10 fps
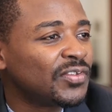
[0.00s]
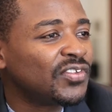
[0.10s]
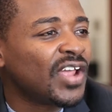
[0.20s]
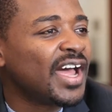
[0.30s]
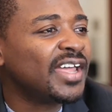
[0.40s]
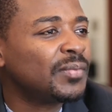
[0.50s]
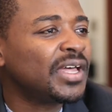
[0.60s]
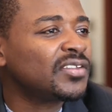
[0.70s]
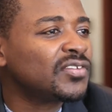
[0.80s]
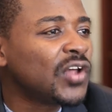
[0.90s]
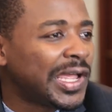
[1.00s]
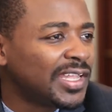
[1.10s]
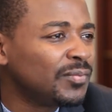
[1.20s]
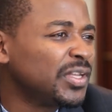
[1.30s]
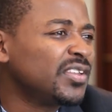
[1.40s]
I was shy about
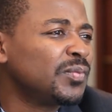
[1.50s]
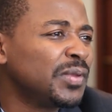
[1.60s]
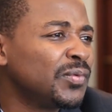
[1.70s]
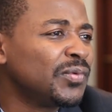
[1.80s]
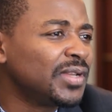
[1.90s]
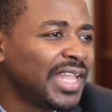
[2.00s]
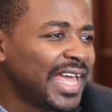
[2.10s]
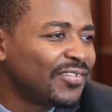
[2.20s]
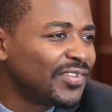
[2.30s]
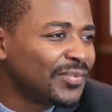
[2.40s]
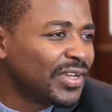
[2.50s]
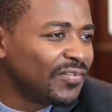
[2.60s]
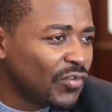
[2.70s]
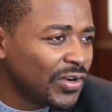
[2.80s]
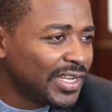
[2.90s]
talking because people would laugh at
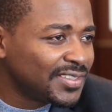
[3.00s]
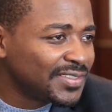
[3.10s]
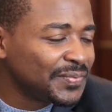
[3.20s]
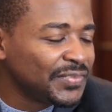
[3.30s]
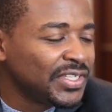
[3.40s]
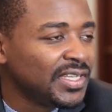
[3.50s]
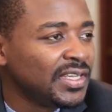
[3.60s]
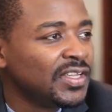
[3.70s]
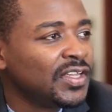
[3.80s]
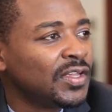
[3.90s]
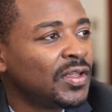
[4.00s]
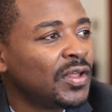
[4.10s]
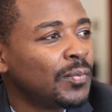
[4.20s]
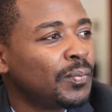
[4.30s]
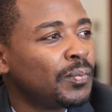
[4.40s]
my voice.
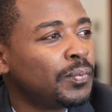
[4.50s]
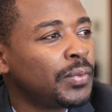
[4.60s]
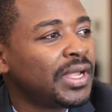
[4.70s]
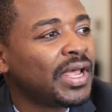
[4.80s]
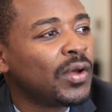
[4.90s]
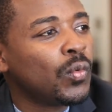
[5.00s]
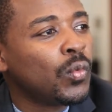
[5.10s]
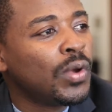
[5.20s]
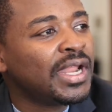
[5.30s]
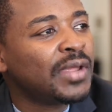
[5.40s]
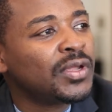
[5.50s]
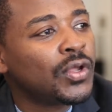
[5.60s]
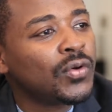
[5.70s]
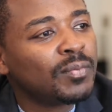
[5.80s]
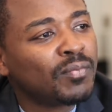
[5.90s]
But when I
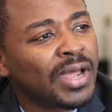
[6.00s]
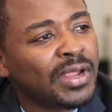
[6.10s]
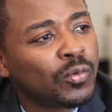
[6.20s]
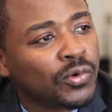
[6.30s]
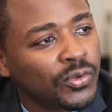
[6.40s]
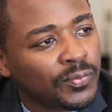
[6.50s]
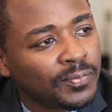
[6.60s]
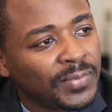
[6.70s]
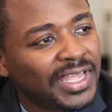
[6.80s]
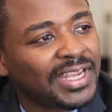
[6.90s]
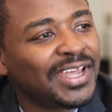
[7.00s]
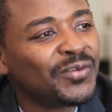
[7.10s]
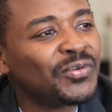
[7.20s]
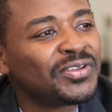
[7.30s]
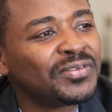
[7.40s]
would go in my room and
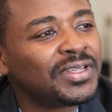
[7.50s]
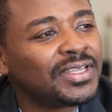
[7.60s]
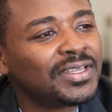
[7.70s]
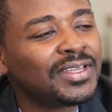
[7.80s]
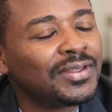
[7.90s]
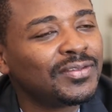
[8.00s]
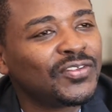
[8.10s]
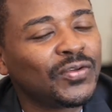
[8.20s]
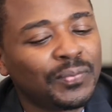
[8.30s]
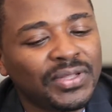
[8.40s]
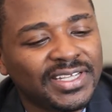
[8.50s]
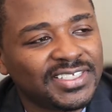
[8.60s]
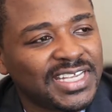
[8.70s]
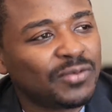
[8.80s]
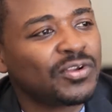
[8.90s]
I would sort of play
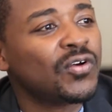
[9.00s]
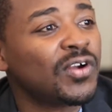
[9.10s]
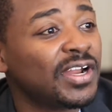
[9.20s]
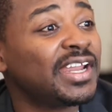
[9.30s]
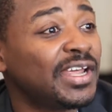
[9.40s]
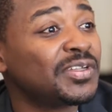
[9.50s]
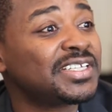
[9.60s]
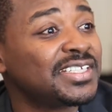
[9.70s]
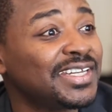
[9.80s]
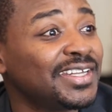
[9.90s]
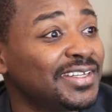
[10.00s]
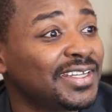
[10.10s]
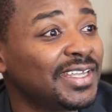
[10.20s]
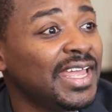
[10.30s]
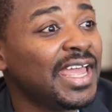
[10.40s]
a tape recorder and I would sing,
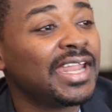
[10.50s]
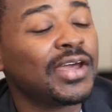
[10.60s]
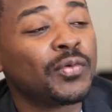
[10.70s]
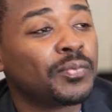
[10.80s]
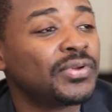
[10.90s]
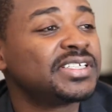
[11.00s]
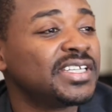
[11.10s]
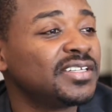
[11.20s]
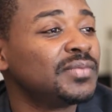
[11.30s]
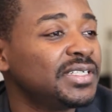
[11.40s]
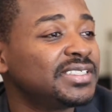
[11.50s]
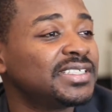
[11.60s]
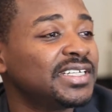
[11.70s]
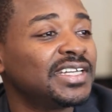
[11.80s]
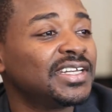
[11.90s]
and I would pretend to be
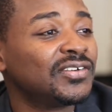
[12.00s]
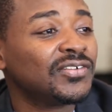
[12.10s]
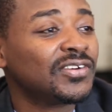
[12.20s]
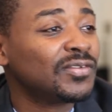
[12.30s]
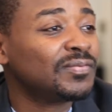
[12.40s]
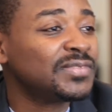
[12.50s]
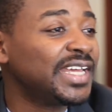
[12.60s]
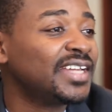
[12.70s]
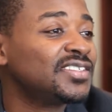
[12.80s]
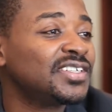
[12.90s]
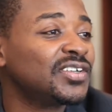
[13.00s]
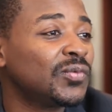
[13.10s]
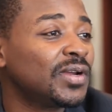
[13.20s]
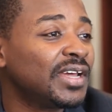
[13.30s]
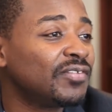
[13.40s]
singing or dancing
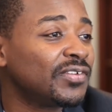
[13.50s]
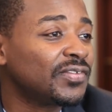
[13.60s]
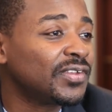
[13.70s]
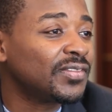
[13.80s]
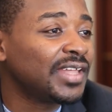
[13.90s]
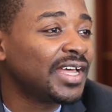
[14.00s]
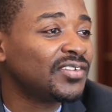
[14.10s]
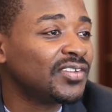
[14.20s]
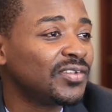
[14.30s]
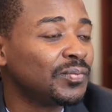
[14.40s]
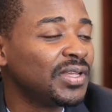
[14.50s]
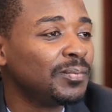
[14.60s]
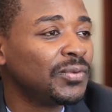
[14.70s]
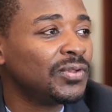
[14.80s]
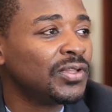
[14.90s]
or whatever for thousands of
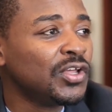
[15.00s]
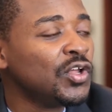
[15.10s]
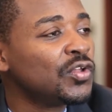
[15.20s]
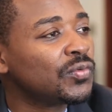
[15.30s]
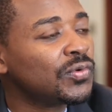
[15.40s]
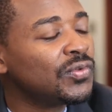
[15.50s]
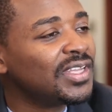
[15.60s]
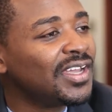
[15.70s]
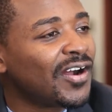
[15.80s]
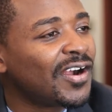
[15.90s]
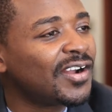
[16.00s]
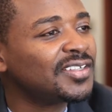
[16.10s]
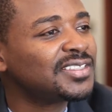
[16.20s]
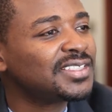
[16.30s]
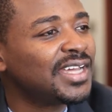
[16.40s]
people. Through the
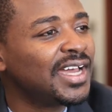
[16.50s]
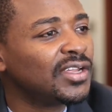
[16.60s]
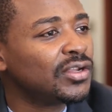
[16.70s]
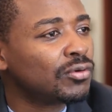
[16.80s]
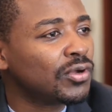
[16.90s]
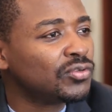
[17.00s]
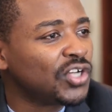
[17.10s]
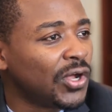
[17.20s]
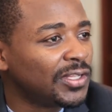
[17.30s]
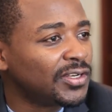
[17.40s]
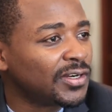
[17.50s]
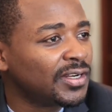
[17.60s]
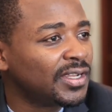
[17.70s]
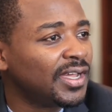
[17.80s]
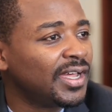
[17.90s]
arts, I could grow
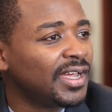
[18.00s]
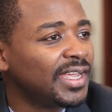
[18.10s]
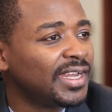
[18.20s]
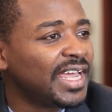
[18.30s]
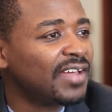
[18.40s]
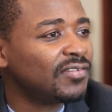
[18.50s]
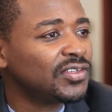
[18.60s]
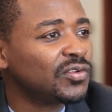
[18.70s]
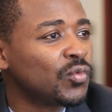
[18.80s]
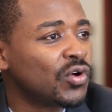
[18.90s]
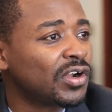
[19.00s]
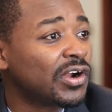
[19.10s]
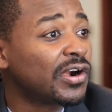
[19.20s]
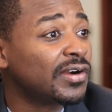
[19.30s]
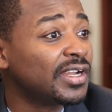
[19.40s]
taller uh, and have a little more
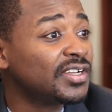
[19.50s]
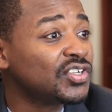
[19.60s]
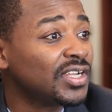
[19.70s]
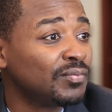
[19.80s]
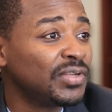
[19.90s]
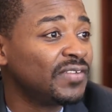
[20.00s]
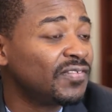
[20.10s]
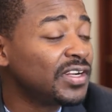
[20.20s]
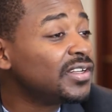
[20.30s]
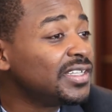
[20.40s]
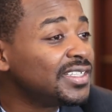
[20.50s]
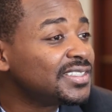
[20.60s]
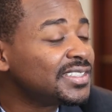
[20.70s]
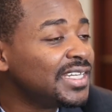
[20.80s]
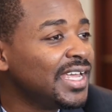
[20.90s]
courage and be
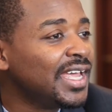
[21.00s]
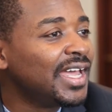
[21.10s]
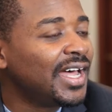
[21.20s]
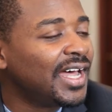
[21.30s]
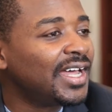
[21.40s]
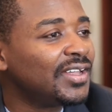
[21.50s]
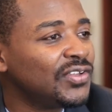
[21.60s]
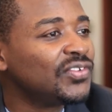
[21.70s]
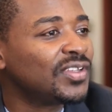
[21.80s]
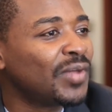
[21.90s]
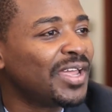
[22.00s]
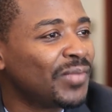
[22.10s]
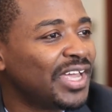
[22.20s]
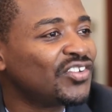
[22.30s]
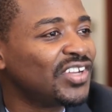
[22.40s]
fearless uh, using my
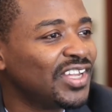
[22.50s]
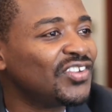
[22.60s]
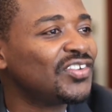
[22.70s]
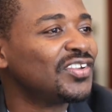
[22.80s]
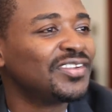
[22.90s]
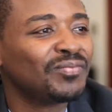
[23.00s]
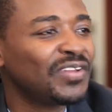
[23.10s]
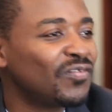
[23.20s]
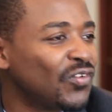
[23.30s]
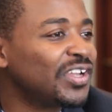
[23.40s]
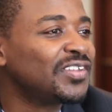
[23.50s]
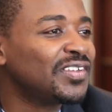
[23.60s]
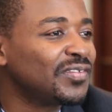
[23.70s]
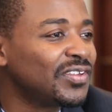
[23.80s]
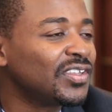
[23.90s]
imagination and my
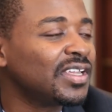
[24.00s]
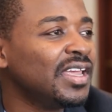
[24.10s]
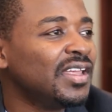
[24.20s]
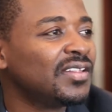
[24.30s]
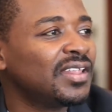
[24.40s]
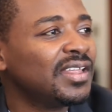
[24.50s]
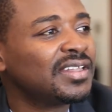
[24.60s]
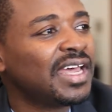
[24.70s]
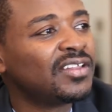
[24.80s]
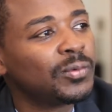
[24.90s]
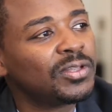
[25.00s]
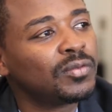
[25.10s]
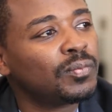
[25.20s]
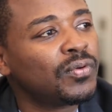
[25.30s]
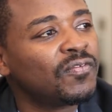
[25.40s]
voice. And so I think that's
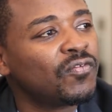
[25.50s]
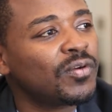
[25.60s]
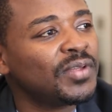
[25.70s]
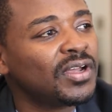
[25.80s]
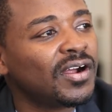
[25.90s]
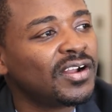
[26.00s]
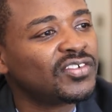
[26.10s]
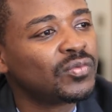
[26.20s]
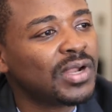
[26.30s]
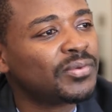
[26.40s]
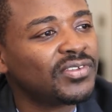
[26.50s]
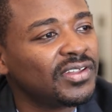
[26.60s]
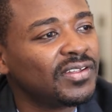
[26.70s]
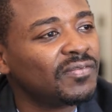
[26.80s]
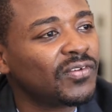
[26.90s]
what the performing arts
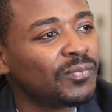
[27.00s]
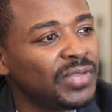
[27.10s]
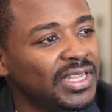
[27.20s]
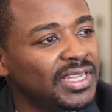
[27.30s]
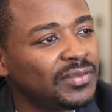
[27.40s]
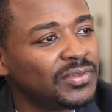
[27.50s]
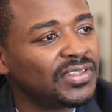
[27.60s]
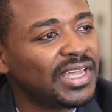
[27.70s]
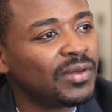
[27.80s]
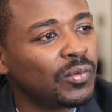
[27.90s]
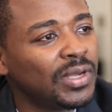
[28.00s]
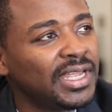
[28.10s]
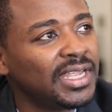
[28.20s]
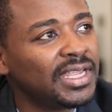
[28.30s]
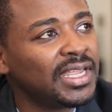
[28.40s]
represented for me. It was that
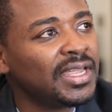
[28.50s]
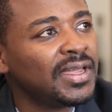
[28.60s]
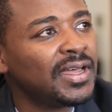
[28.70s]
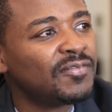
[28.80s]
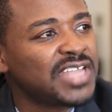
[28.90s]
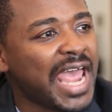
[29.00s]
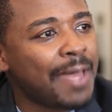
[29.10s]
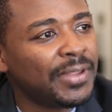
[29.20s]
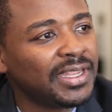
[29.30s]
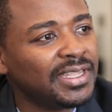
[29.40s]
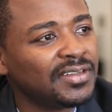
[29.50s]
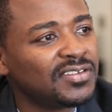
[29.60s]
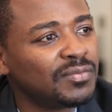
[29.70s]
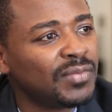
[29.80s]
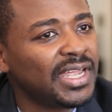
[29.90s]
way of tapping
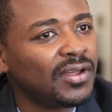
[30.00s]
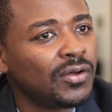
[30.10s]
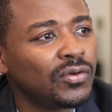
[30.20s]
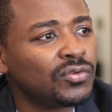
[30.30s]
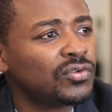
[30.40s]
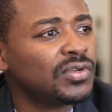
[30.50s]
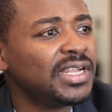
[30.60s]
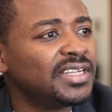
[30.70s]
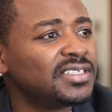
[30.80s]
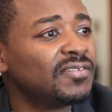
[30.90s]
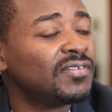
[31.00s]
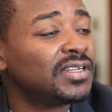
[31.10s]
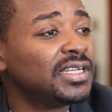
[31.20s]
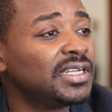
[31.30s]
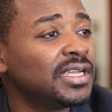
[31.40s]
into my own
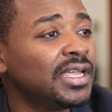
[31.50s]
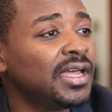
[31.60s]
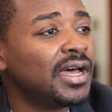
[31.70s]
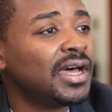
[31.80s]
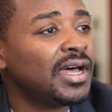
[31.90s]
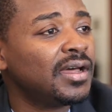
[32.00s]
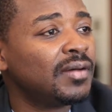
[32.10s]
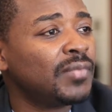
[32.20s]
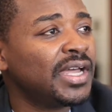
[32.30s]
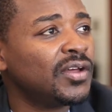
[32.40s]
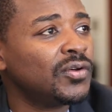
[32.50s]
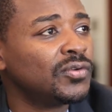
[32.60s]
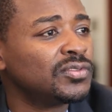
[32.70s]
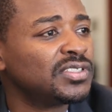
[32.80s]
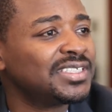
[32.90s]
creativity, uh, my
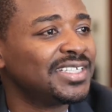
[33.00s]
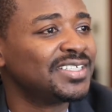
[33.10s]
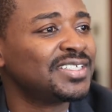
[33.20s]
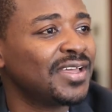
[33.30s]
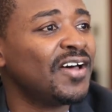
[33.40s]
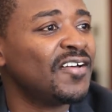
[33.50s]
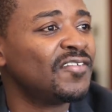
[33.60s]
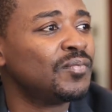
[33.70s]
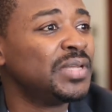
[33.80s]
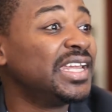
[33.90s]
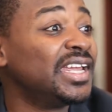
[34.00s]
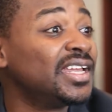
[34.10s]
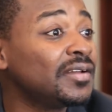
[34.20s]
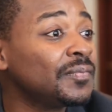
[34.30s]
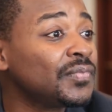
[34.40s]
own sense of
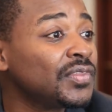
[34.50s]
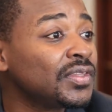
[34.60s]
being.